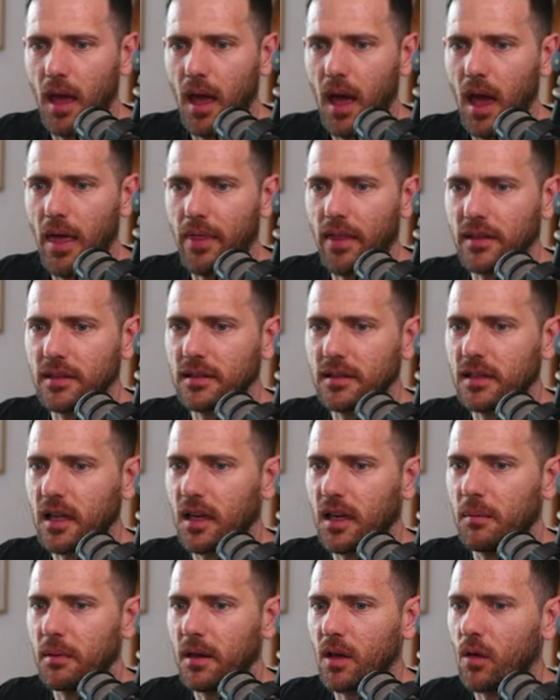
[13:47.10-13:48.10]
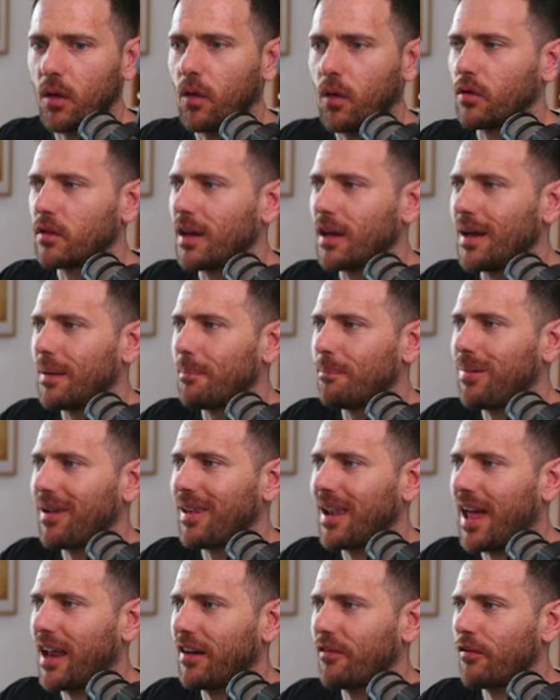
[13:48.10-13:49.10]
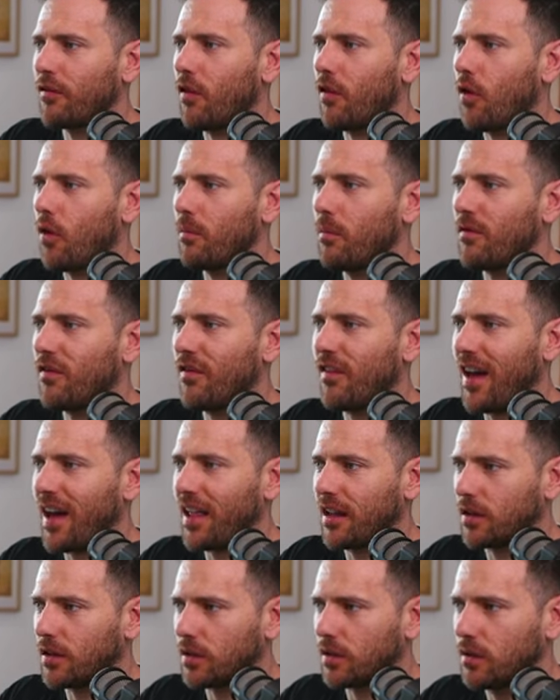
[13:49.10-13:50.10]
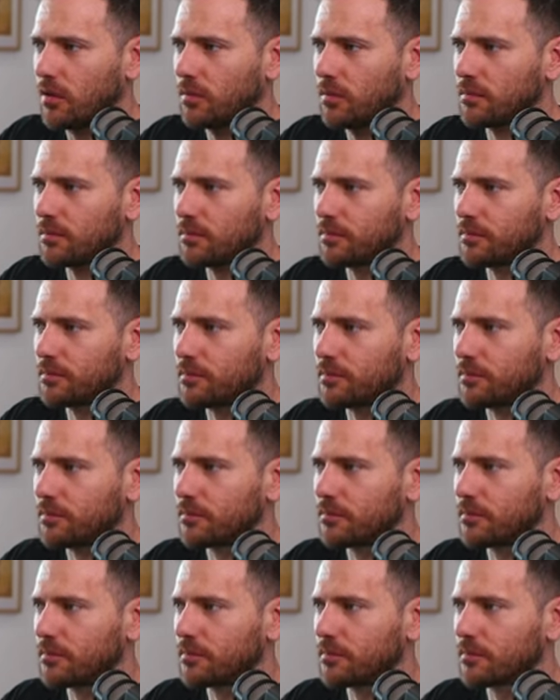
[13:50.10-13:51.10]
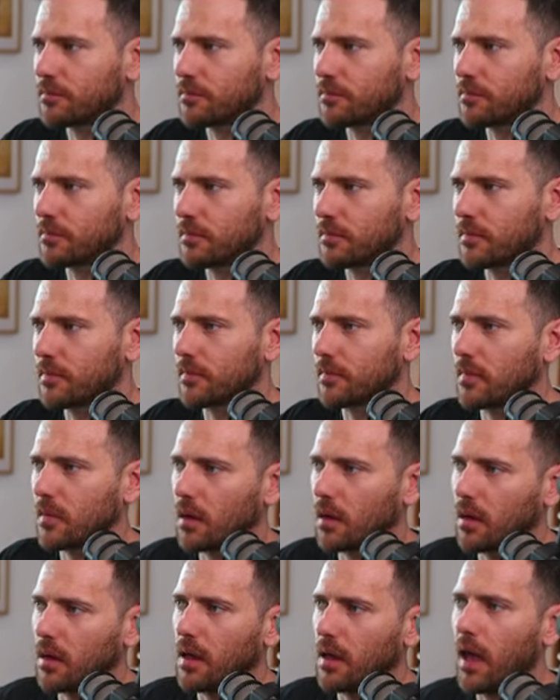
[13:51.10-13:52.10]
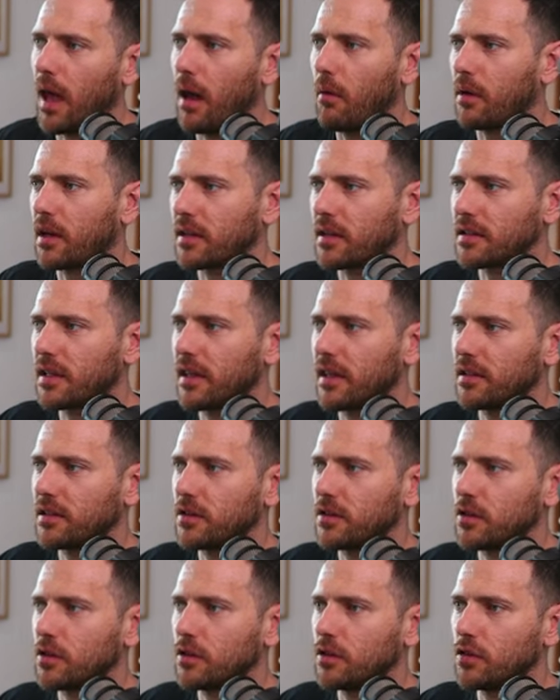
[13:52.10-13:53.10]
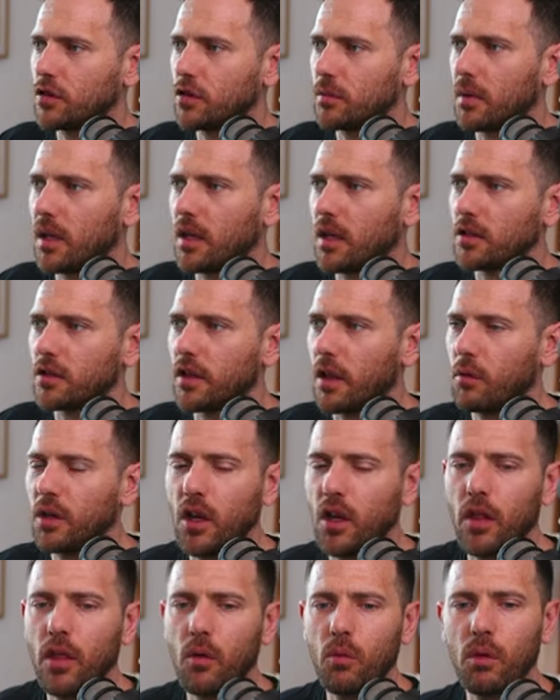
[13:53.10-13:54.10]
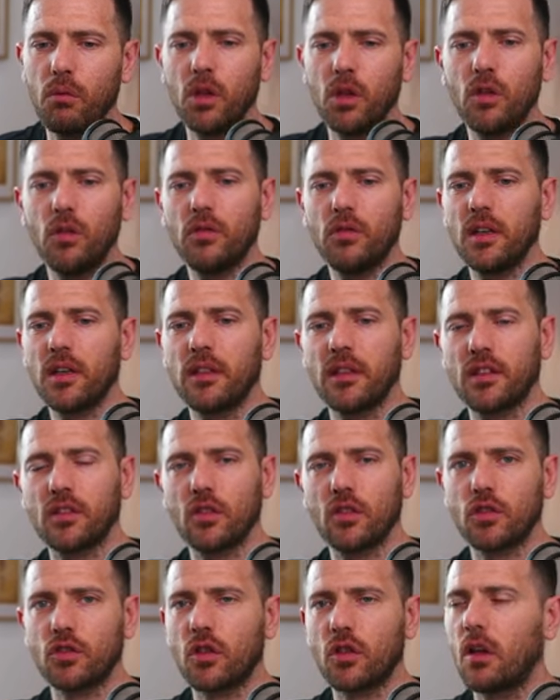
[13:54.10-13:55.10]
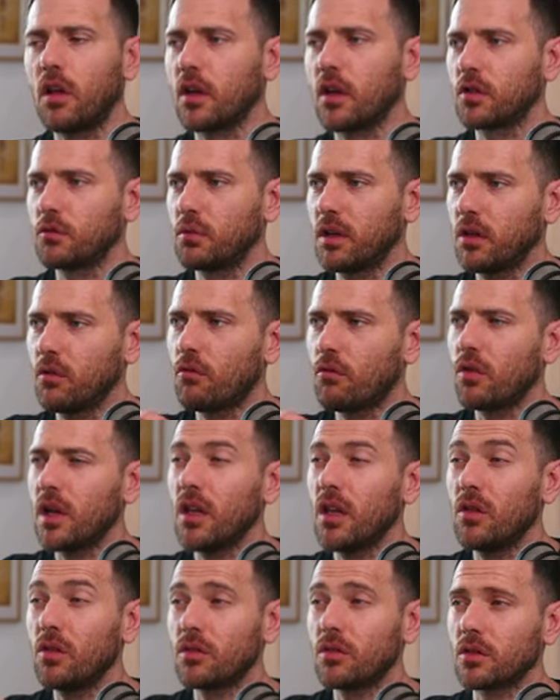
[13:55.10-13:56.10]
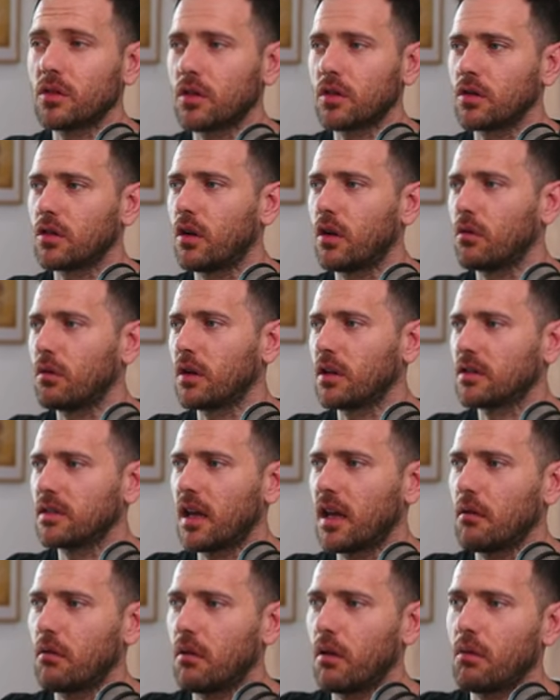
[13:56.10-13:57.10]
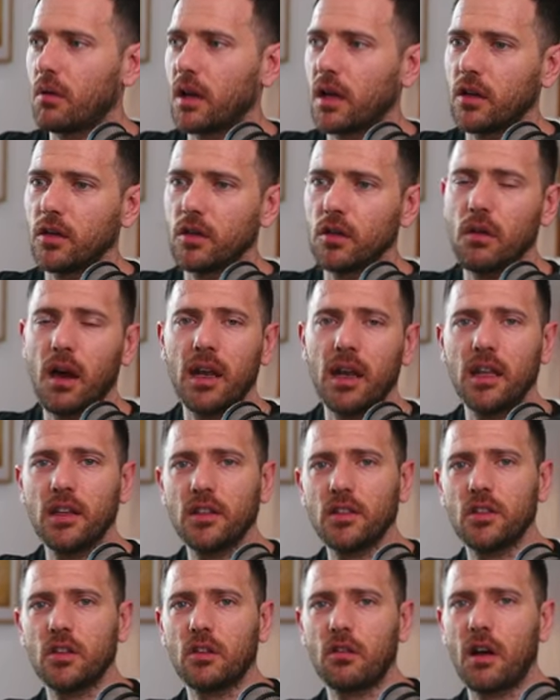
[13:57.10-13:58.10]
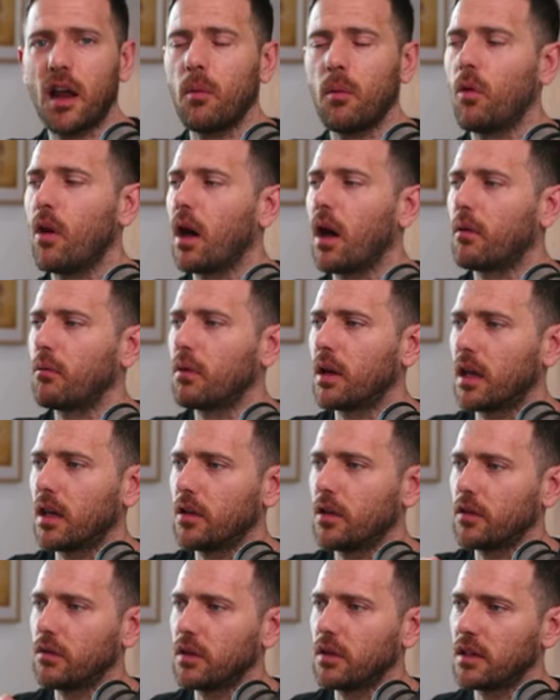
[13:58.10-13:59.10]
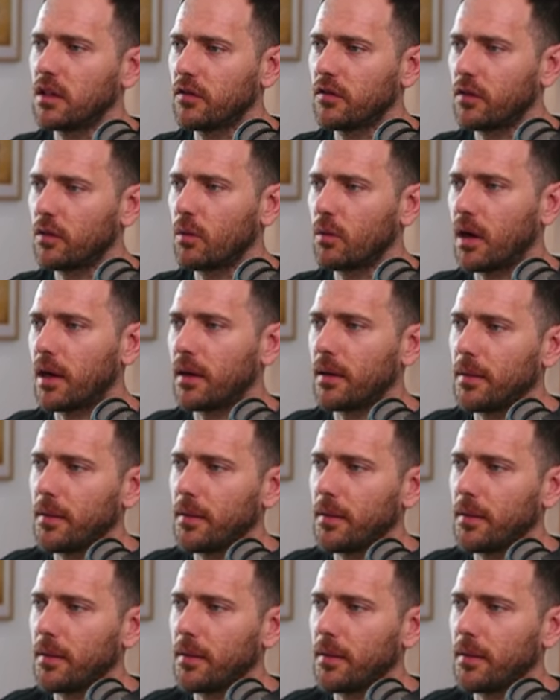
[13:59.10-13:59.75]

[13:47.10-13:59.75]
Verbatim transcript: and this is gonna be called platform value. And we're gonna say this is YouTube. So that we know that when we're using this controller, because we can reuse this controller, we could say, well, we're gonna do an Instagram one, we're gonna do a different one.